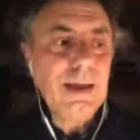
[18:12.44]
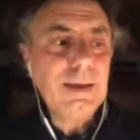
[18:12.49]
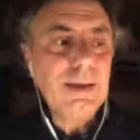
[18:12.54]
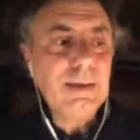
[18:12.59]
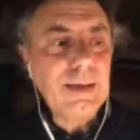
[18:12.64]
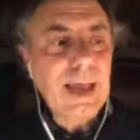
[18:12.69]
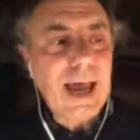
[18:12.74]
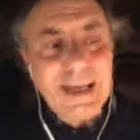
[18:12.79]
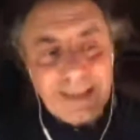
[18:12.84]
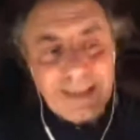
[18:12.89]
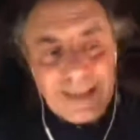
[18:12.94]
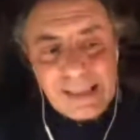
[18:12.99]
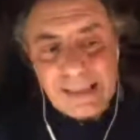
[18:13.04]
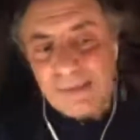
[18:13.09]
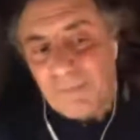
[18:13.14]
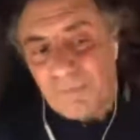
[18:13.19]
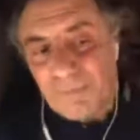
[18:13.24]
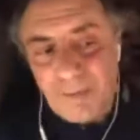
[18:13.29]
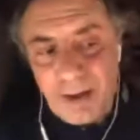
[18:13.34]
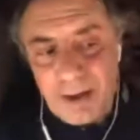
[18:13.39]

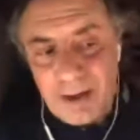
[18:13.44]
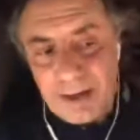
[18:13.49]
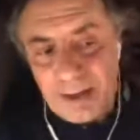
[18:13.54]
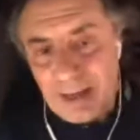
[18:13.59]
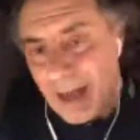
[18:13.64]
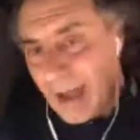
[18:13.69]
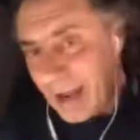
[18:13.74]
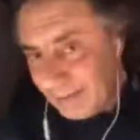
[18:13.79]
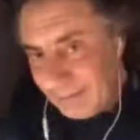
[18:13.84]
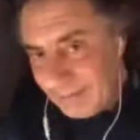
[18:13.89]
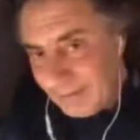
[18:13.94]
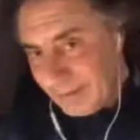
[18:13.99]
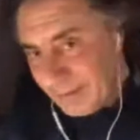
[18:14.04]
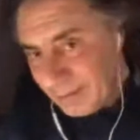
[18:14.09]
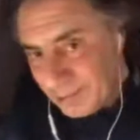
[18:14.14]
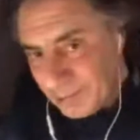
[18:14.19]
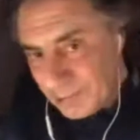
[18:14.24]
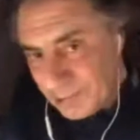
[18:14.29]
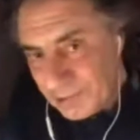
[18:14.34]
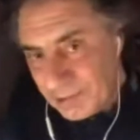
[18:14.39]
identify
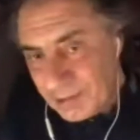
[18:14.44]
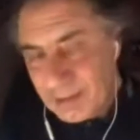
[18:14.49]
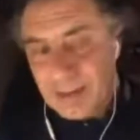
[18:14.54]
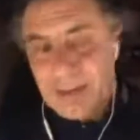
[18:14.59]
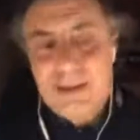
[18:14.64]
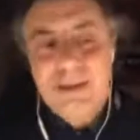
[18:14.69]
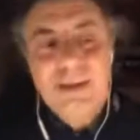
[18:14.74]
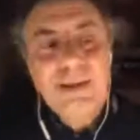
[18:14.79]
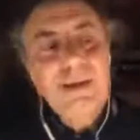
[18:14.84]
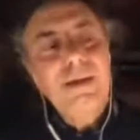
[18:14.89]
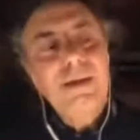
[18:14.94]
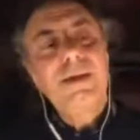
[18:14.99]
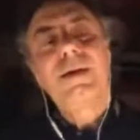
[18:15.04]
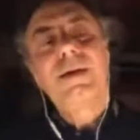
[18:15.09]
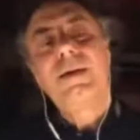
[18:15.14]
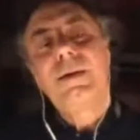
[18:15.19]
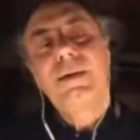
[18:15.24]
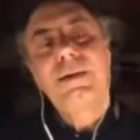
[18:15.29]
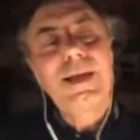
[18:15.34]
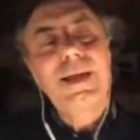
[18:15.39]
ideas
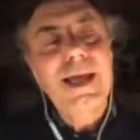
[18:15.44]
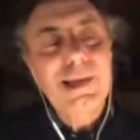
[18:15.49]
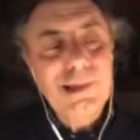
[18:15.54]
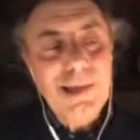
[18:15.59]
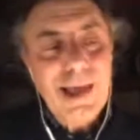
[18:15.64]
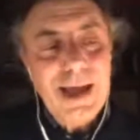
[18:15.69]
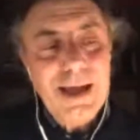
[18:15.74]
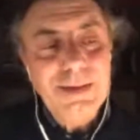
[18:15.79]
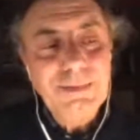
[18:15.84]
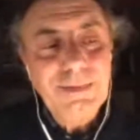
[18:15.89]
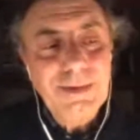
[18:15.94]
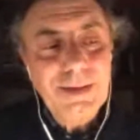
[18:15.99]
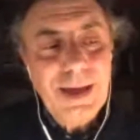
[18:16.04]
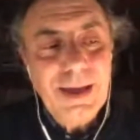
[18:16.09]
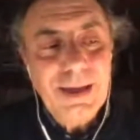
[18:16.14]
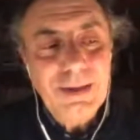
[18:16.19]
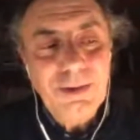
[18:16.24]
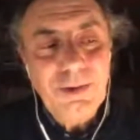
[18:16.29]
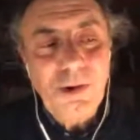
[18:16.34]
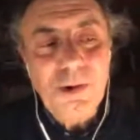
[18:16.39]
like that.
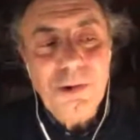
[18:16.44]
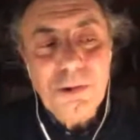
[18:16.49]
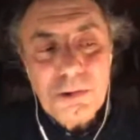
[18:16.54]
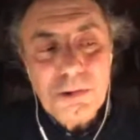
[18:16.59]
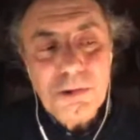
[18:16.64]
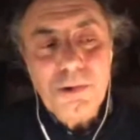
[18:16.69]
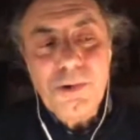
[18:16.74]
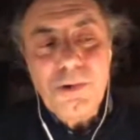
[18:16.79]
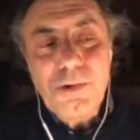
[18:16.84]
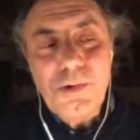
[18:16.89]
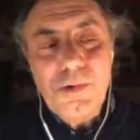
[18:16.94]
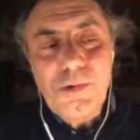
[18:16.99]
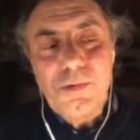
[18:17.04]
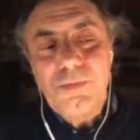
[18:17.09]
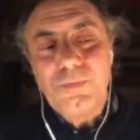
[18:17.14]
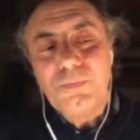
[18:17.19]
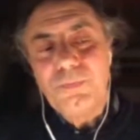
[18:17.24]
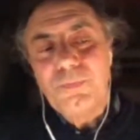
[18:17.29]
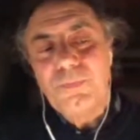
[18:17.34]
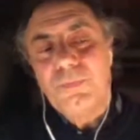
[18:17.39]
And also,
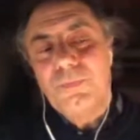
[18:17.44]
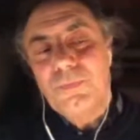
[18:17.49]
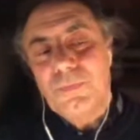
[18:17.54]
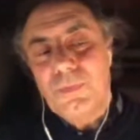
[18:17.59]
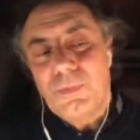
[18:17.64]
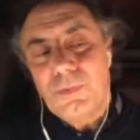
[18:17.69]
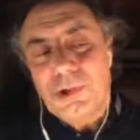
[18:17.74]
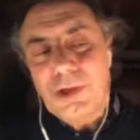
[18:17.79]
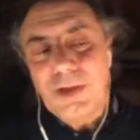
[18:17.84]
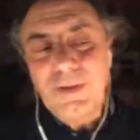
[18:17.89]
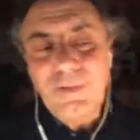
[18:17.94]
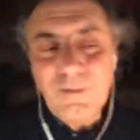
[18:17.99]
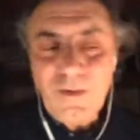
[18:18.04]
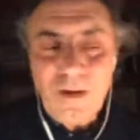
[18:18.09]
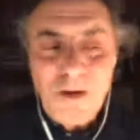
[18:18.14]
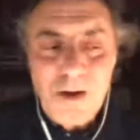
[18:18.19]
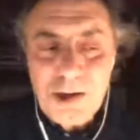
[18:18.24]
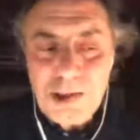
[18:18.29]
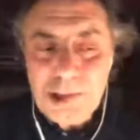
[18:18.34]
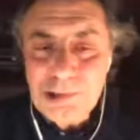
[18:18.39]
the
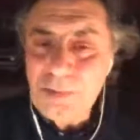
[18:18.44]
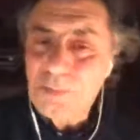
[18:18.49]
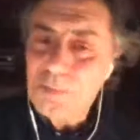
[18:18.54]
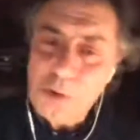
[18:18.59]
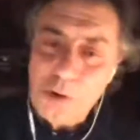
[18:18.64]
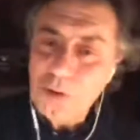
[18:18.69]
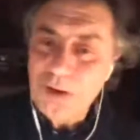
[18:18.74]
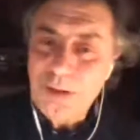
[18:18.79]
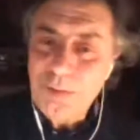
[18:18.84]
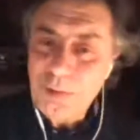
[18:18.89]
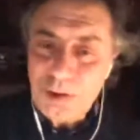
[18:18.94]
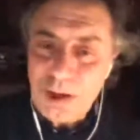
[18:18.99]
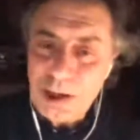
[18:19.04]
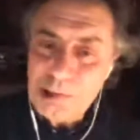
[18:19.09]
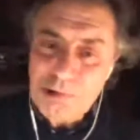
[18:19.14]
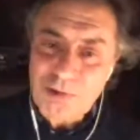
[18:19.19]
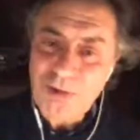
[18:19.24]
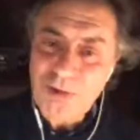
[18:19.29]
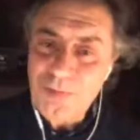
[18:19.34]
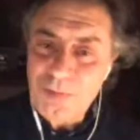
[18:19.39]
guitar is a portable
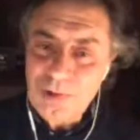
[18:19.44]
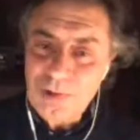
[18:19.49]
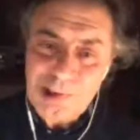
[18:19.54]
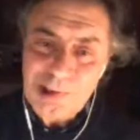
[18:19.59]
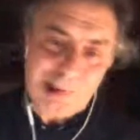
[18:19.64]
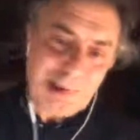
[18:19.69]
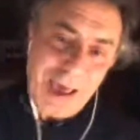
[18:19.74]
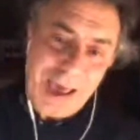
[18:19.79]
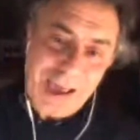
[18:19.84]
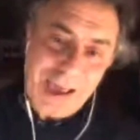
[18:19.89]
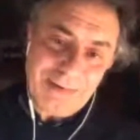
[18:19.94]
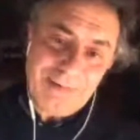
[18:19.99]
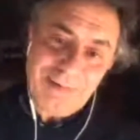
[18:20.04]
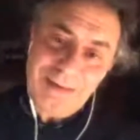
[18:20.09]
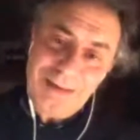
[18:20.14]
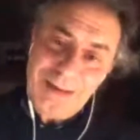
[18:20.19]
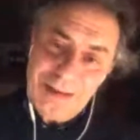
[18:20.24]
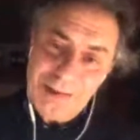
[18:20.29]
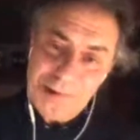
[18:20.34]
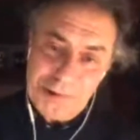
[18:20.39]
instrument. It's light,
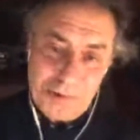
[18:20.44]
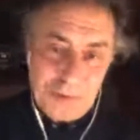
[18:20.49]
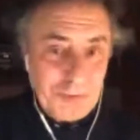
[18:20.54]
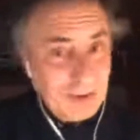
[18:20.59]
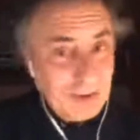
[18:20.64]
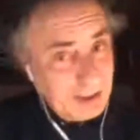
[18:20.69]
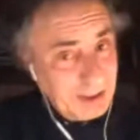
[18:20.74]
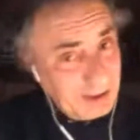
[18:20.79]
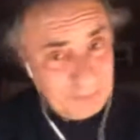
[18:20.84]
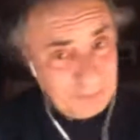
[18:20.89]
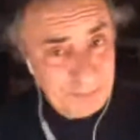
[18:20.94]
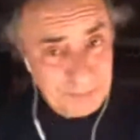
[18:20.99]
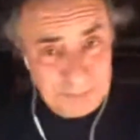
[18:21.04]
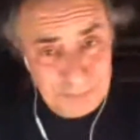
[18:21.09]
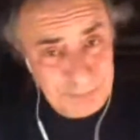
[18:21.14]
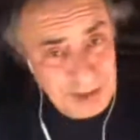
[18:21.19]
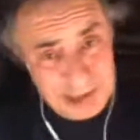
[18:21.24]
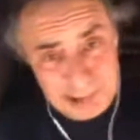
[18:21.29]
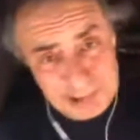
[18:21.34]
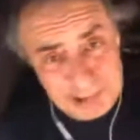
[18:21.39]
so you can
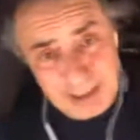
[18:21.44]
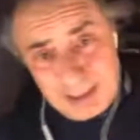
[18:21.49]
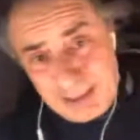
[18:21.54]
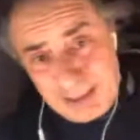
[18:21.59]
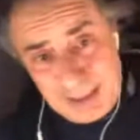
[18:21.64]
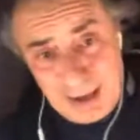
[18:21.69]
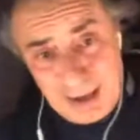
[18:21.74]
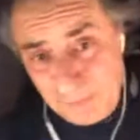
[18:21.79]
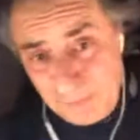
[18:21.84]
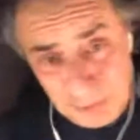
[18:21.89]
basically have your